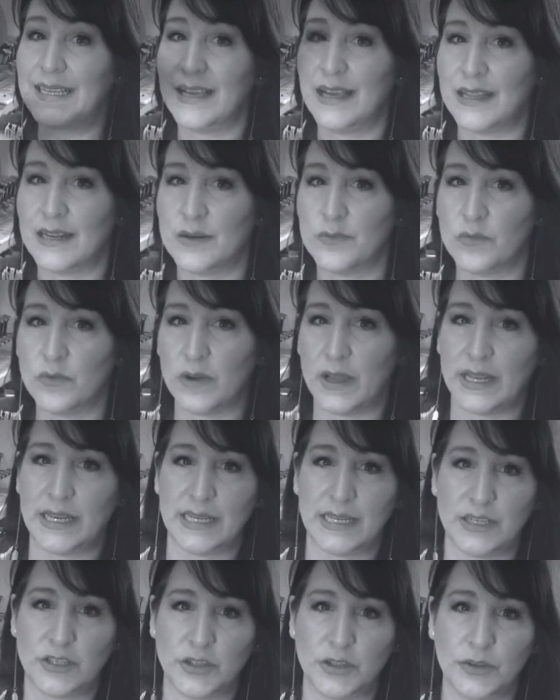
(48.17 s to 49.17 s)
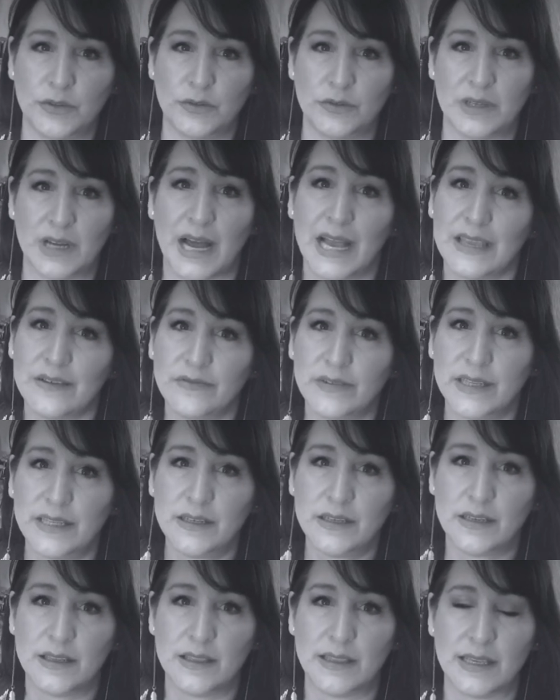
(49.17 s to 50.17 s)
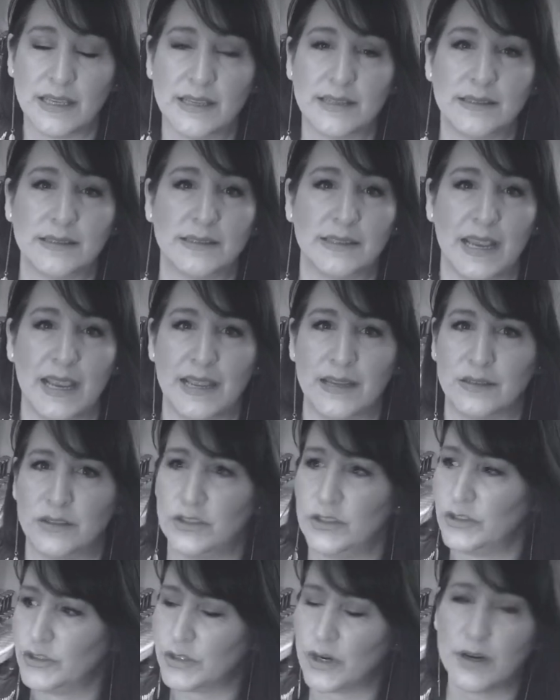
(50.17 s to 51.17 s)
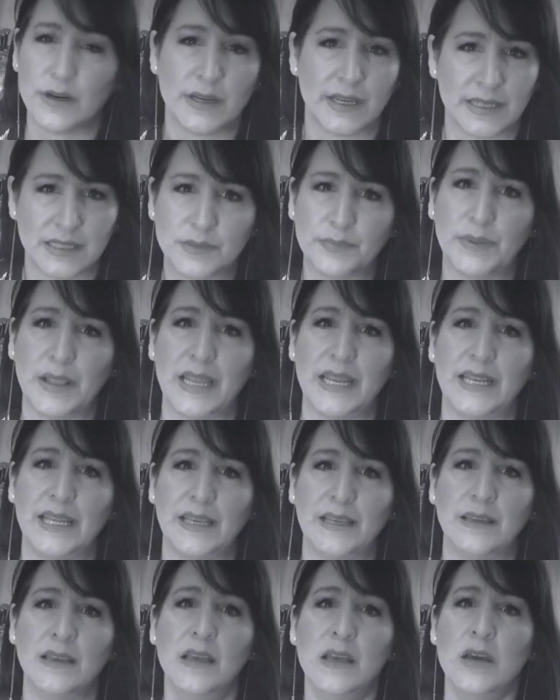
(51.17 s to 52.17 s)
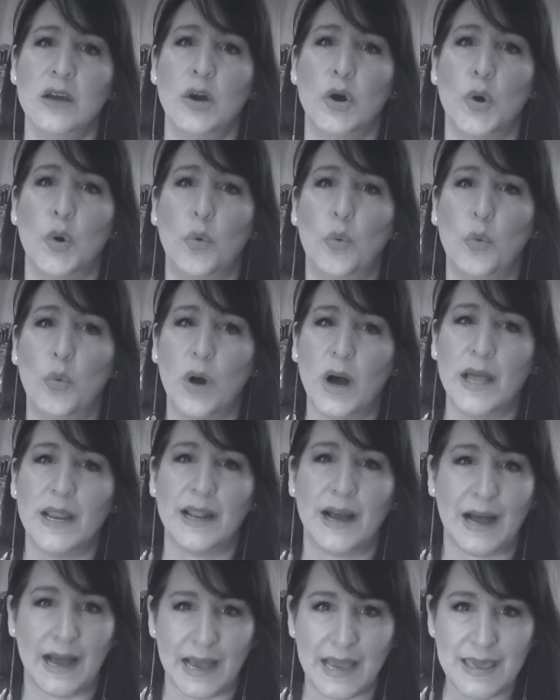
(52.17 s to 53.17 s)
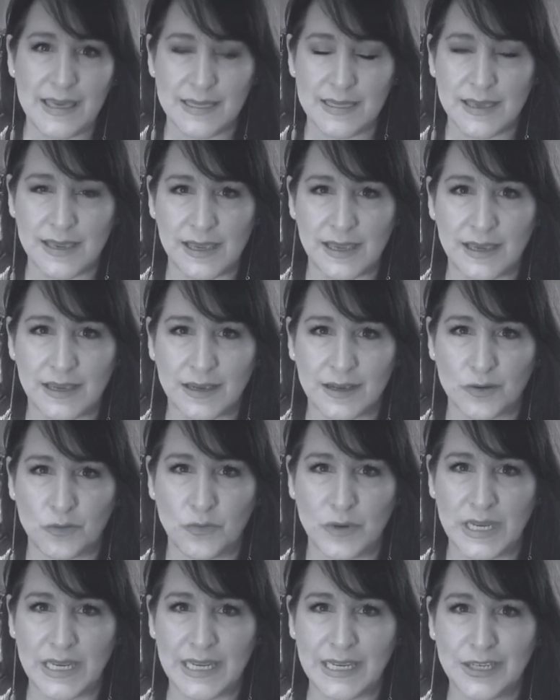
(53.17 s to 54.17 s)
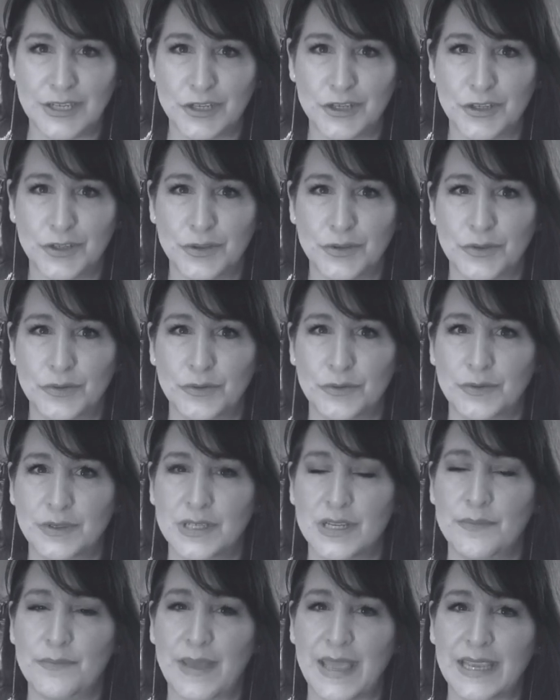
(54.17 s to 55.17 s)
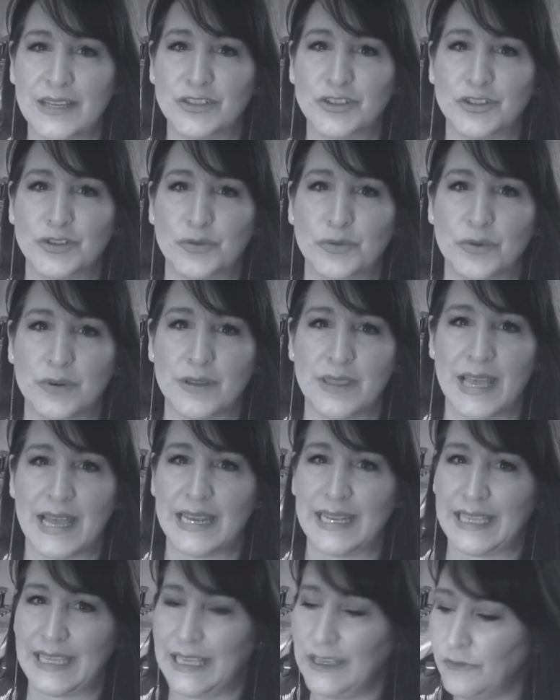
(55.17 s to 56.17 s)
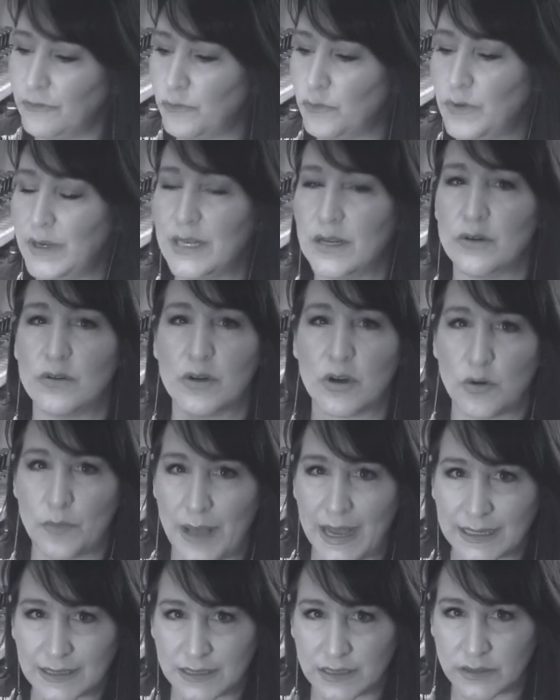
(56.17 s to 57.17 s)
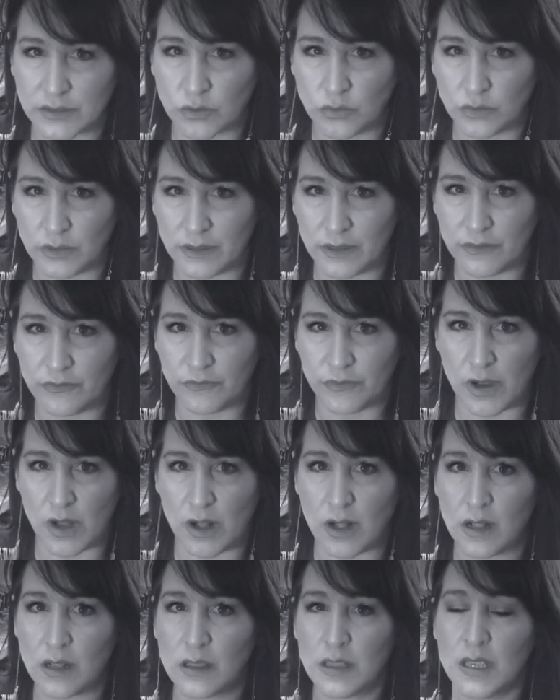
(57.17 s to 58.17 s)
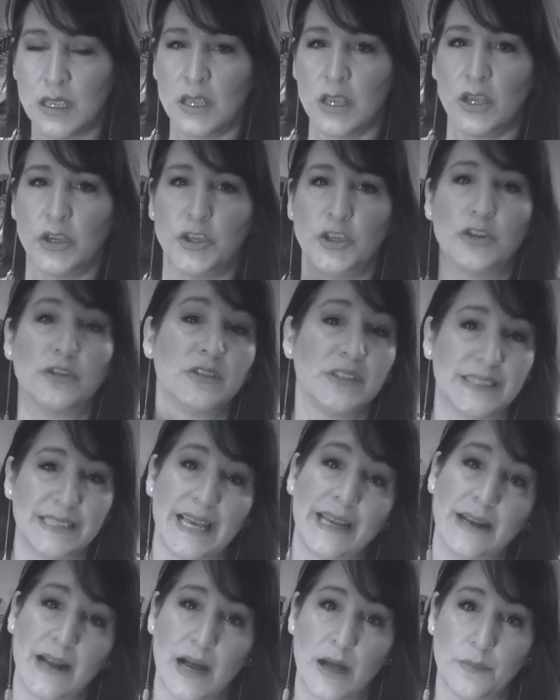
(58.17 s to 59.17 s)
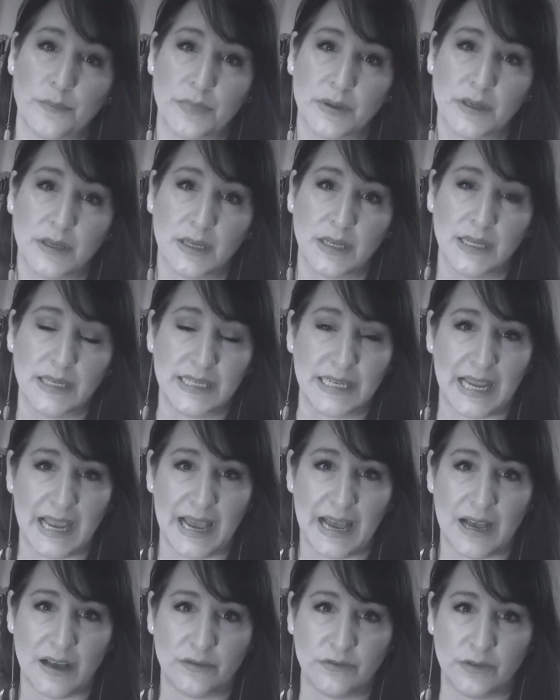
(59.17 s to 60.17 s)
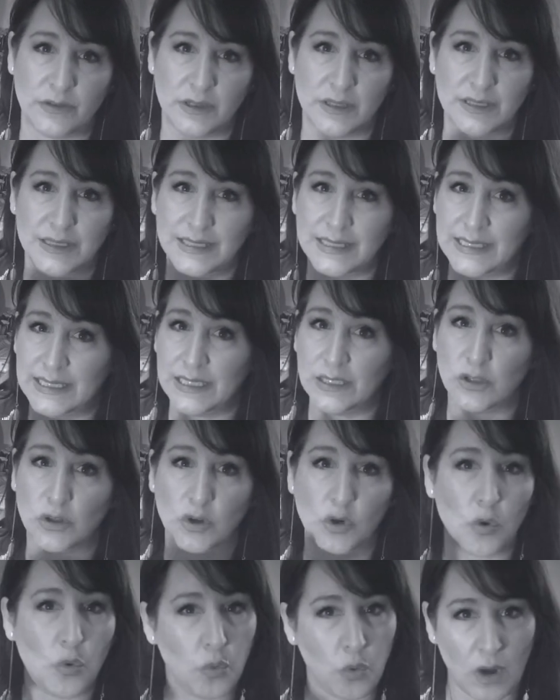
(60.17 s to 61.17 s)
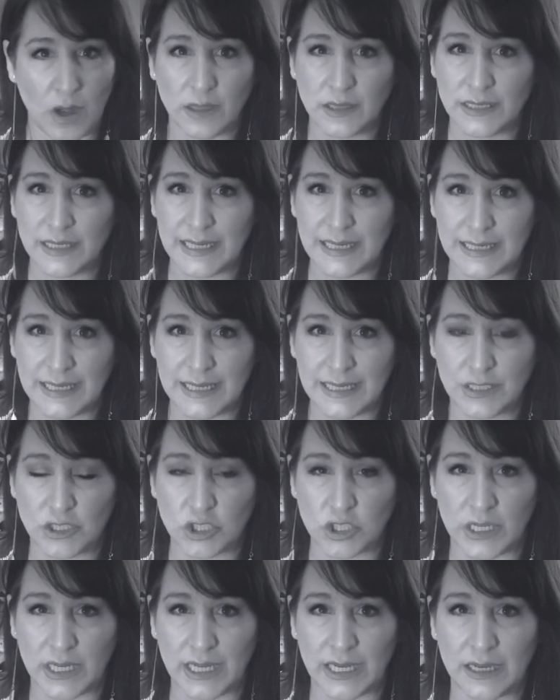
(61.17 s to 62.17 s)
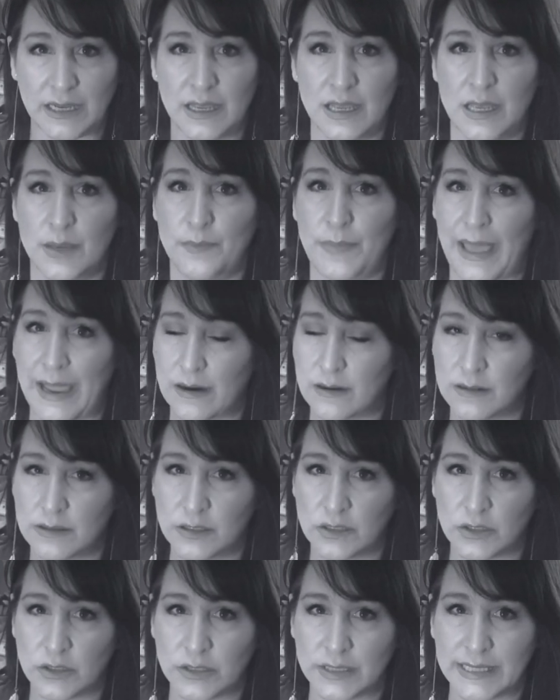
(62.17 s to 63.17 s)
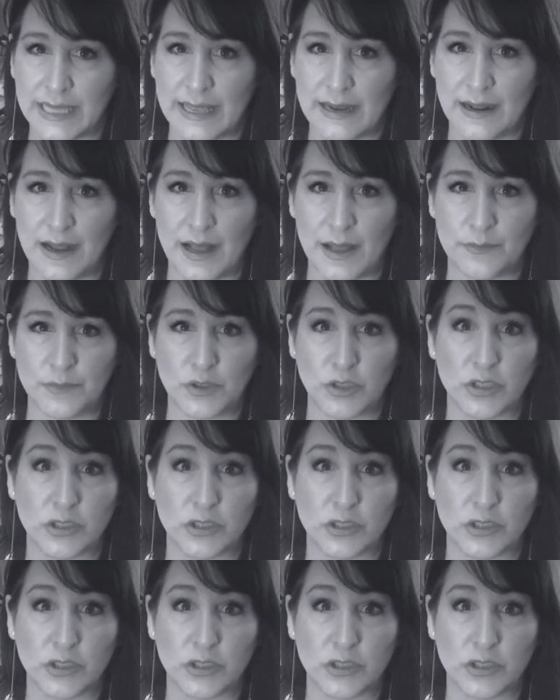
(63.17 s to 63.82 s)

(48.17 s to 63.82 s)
and I'm ready to dive into this and start explaining what I think we need to do to make sure that if we don't go back to school in the fall, you're set up to have still quality teaching. Parents are set up to